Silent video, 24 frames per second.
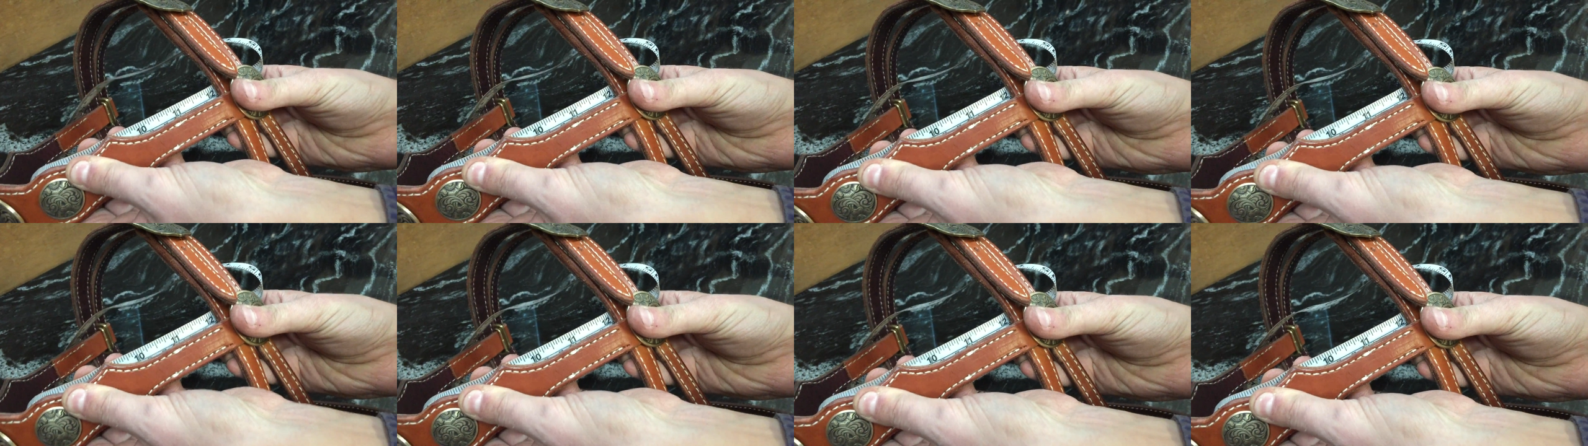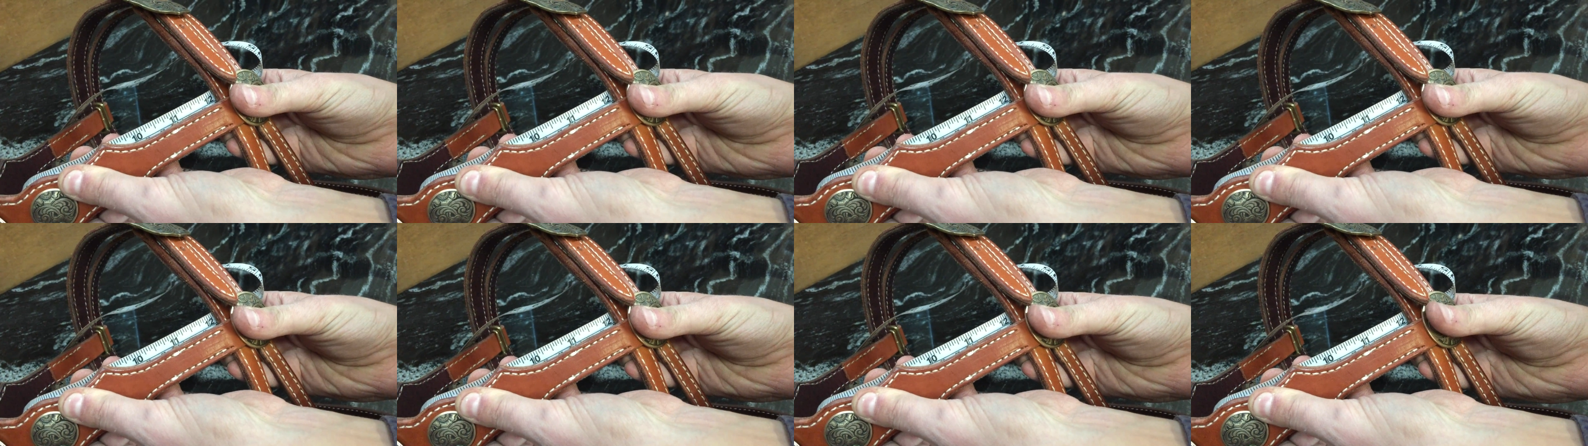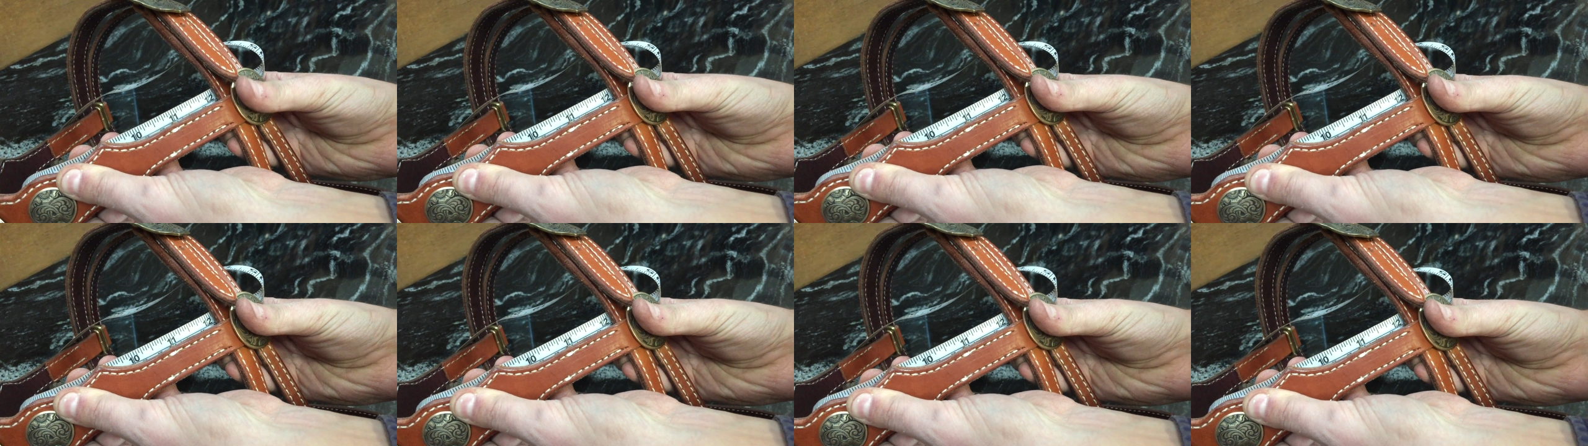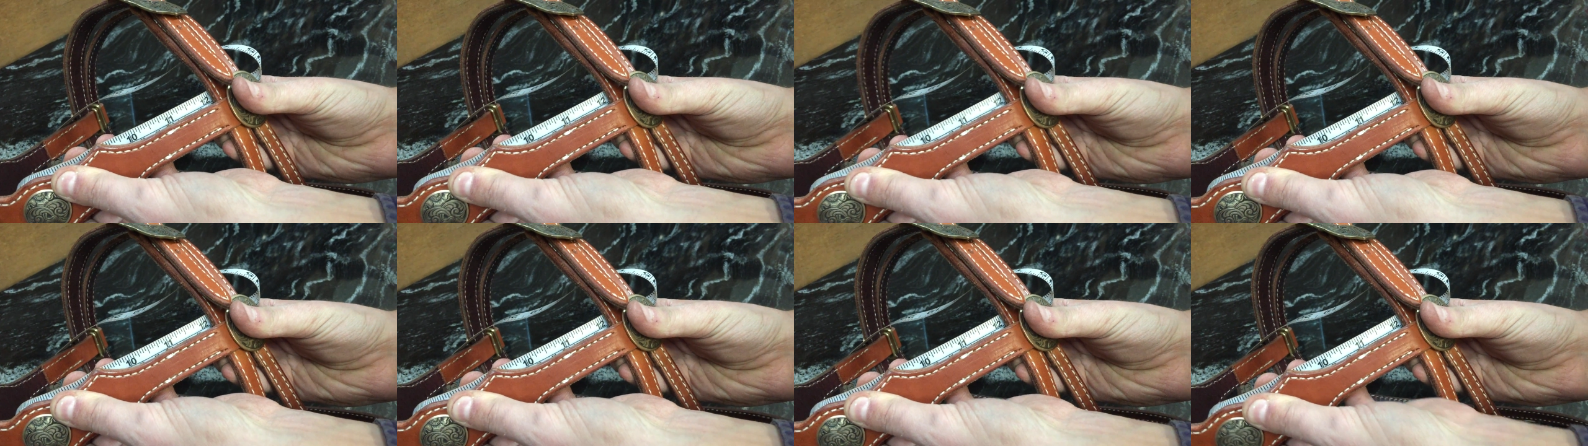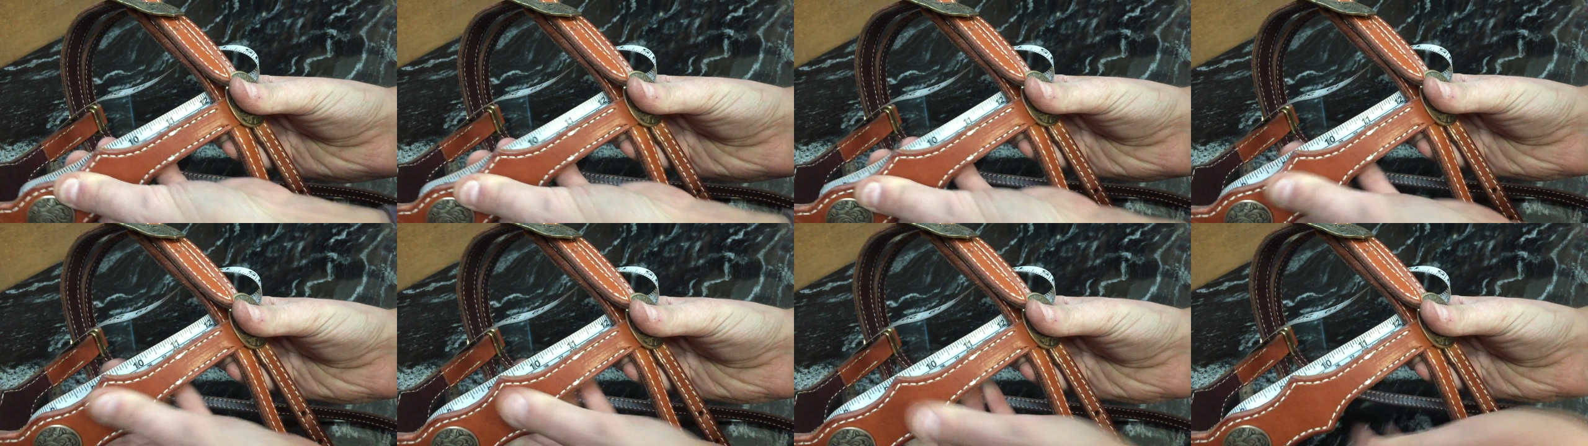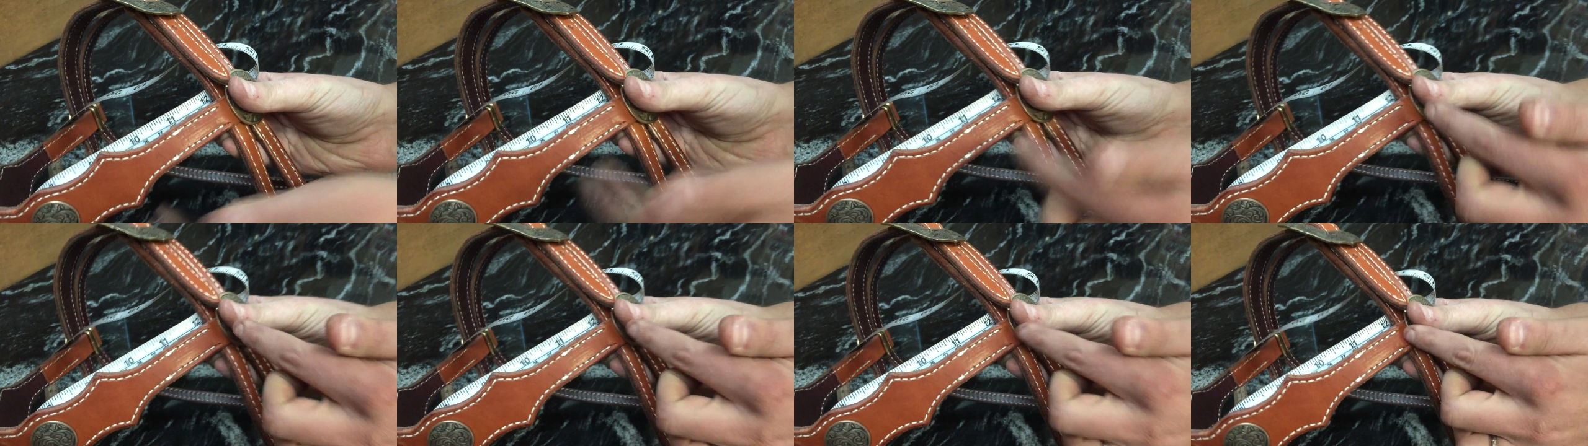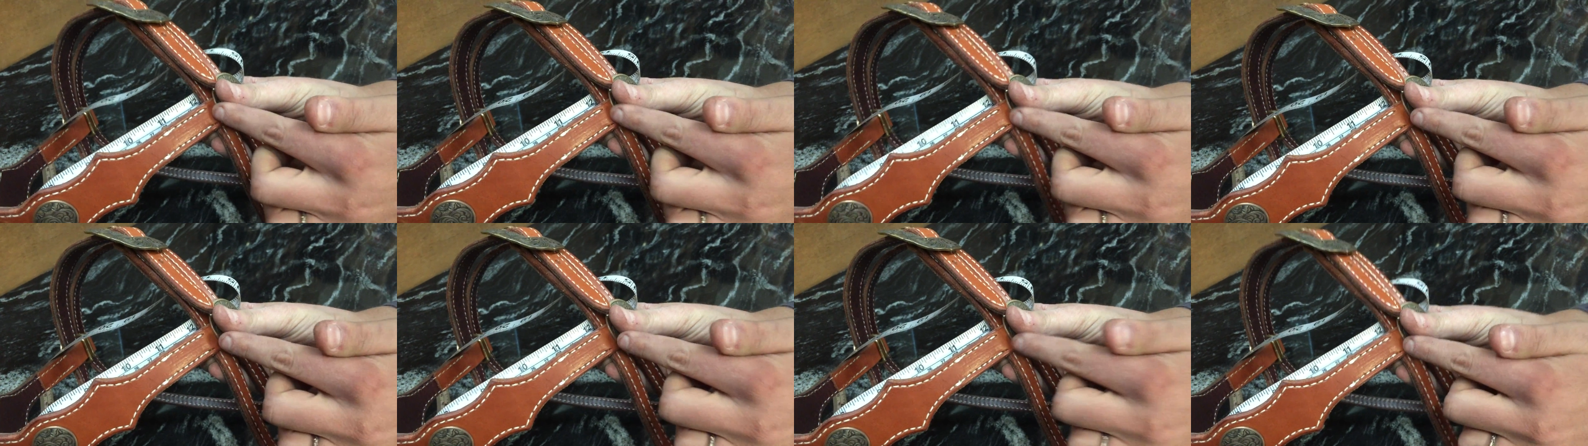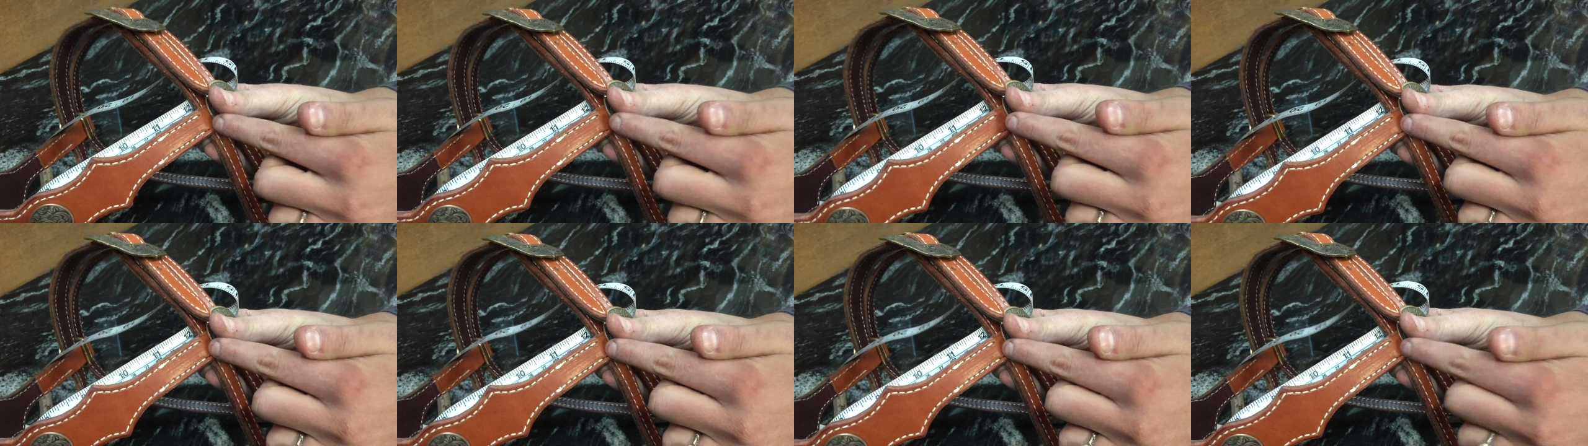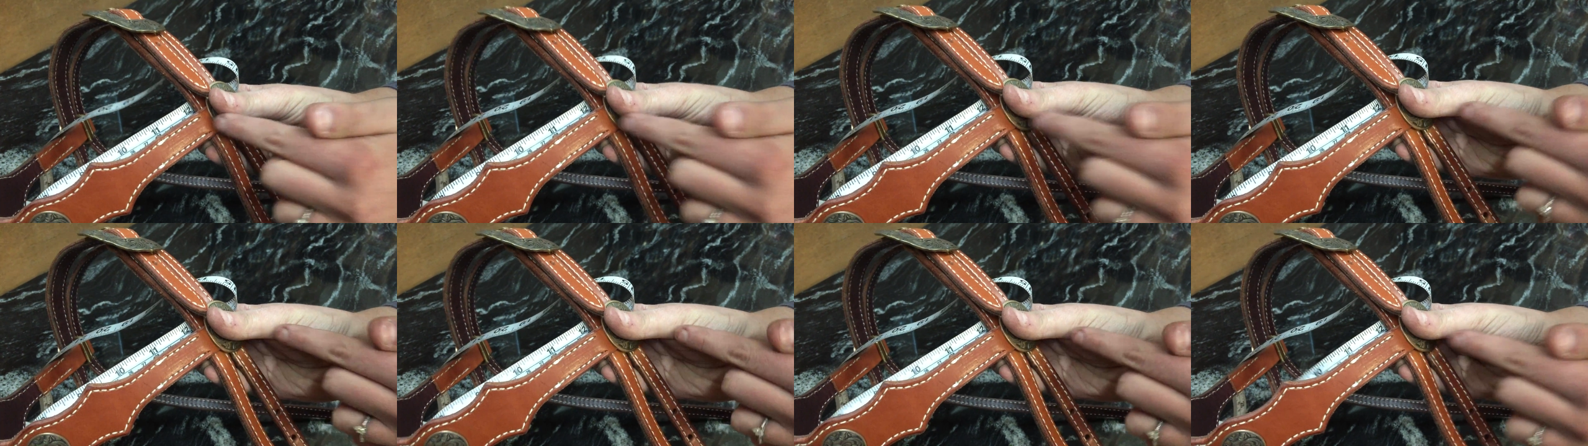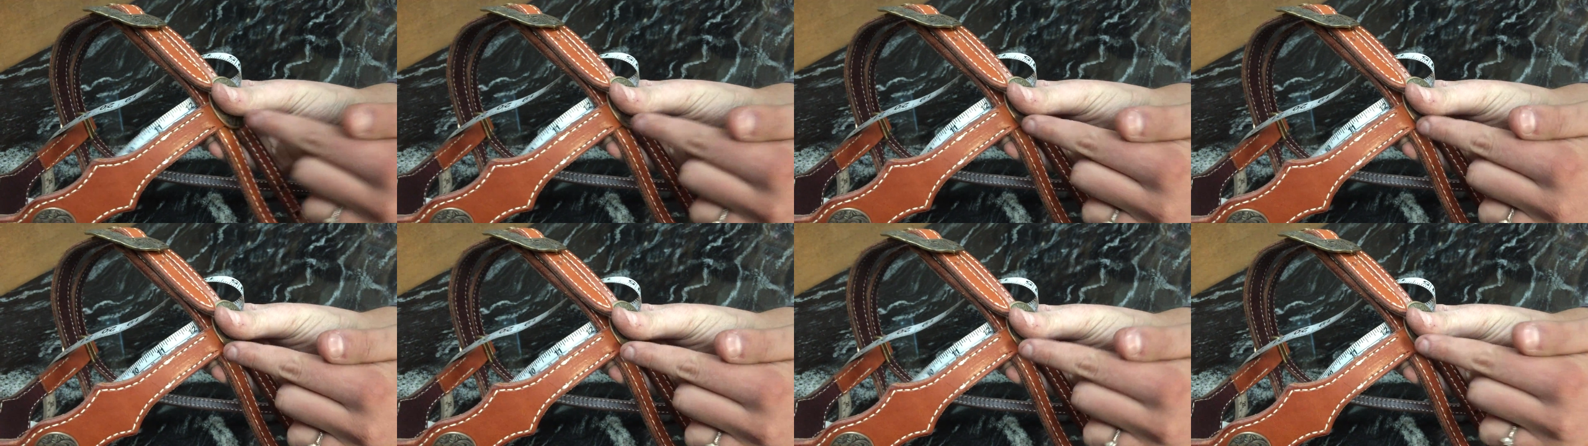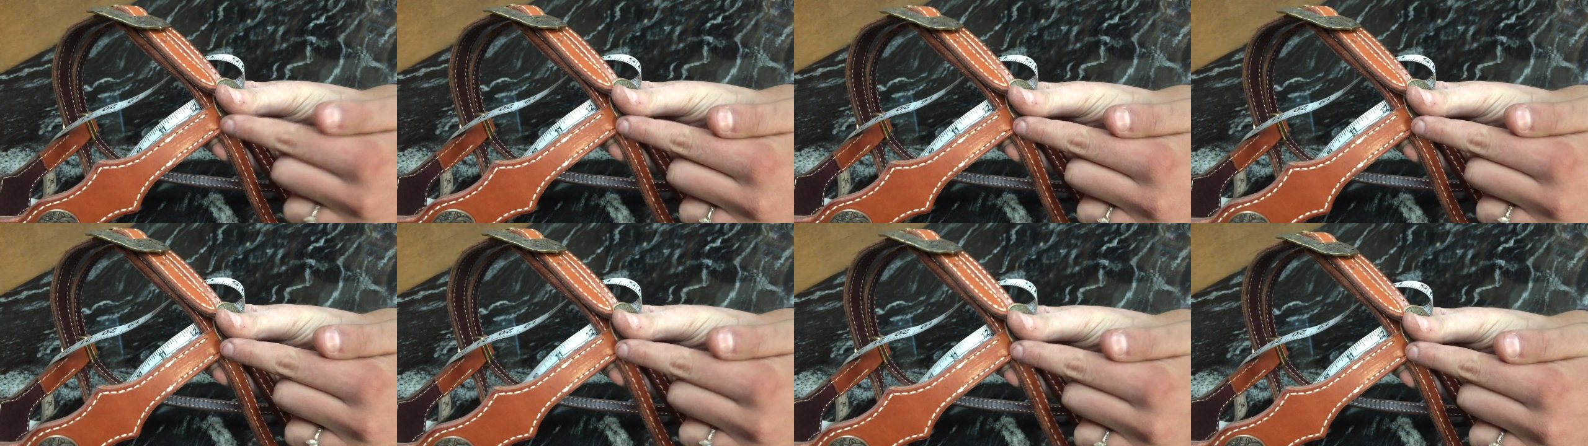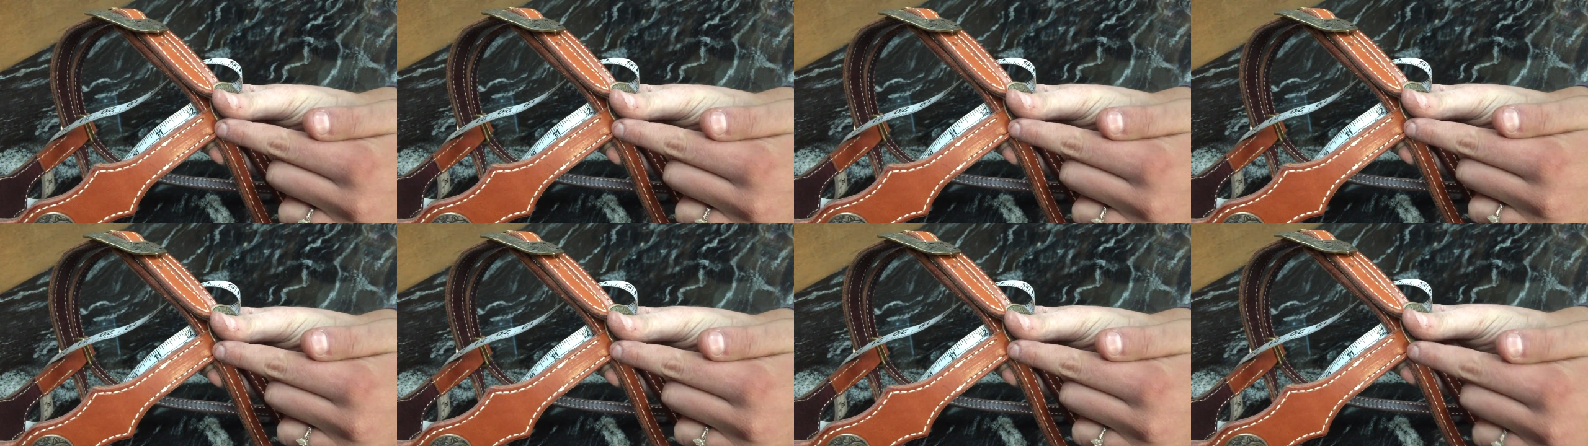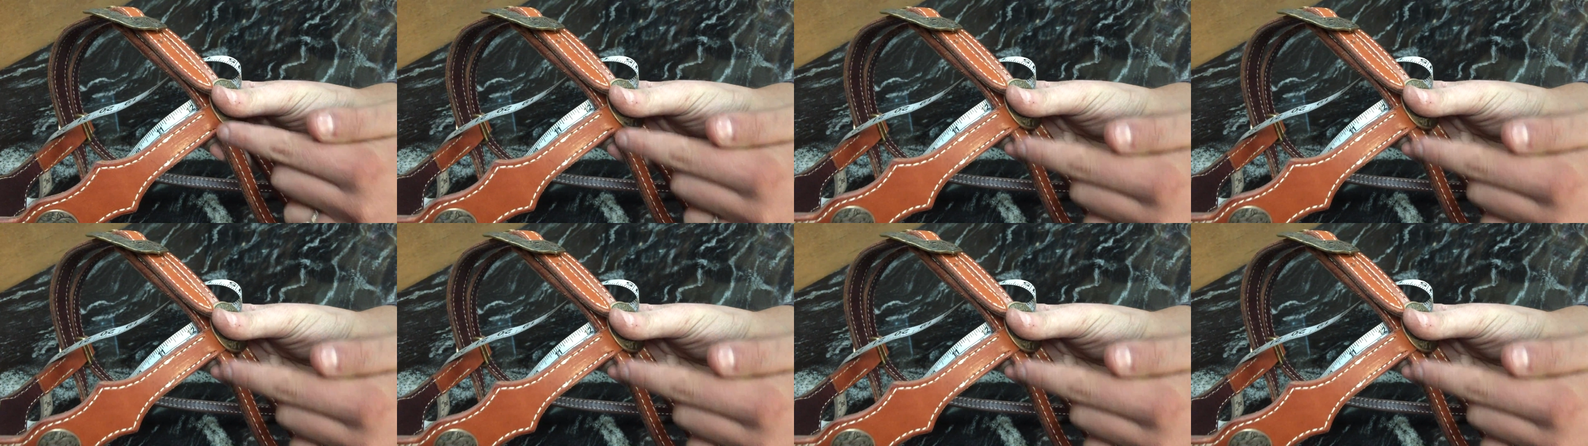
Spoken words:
(no speaker visible)